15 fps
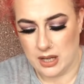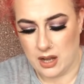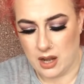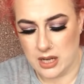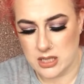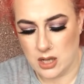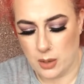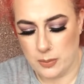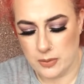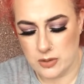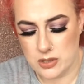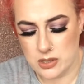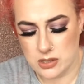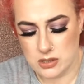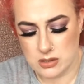like eye
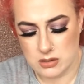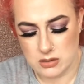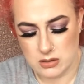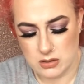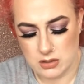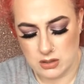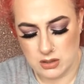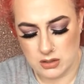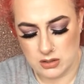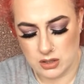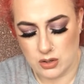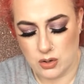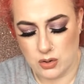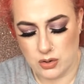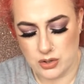toppers.
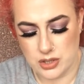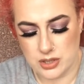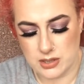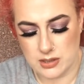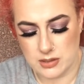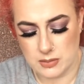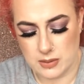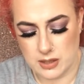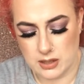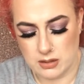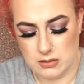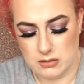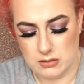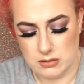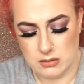They're gorgeous as
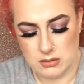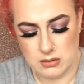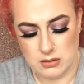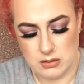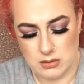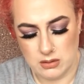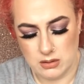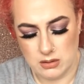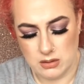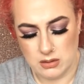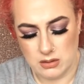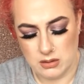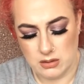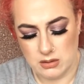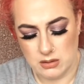well.
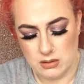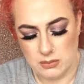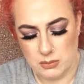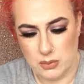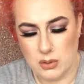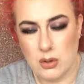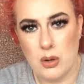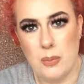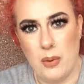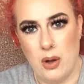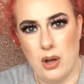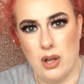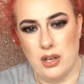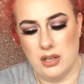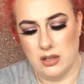But come
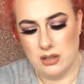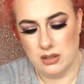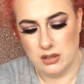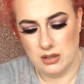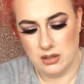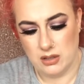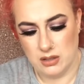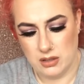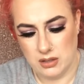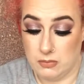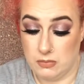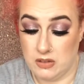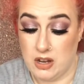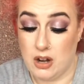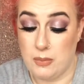on.
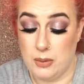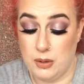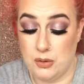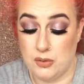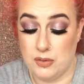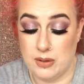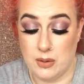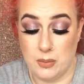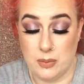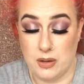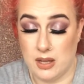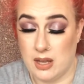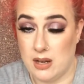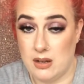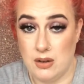They are beautiful though, but
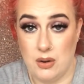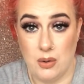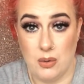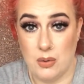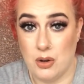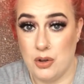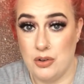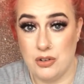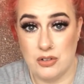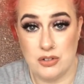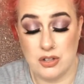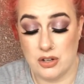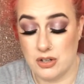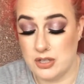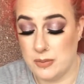again, no,
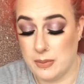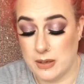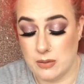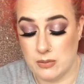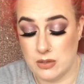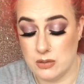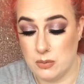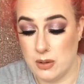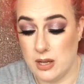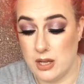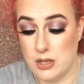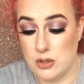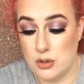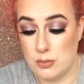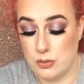£130 is
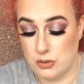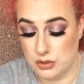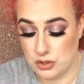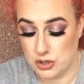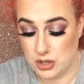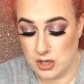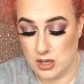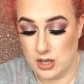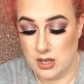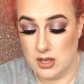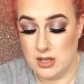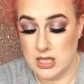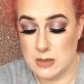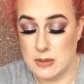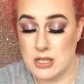way too much.
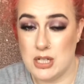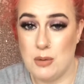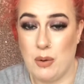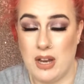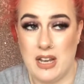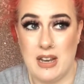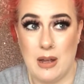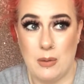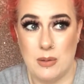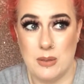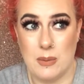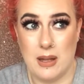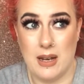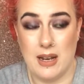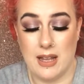Especially right now as
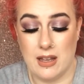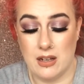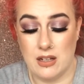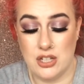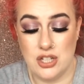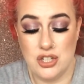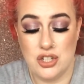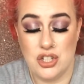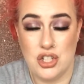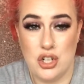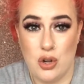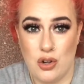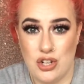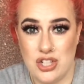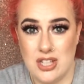well. Like, she's just
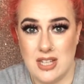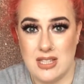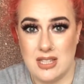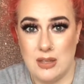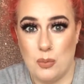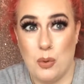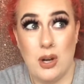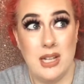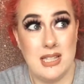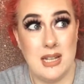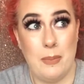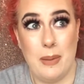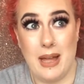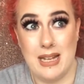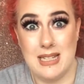launched this and the world is in
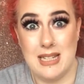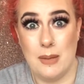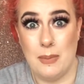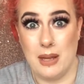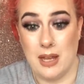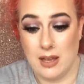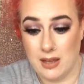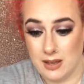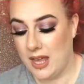a pandemic.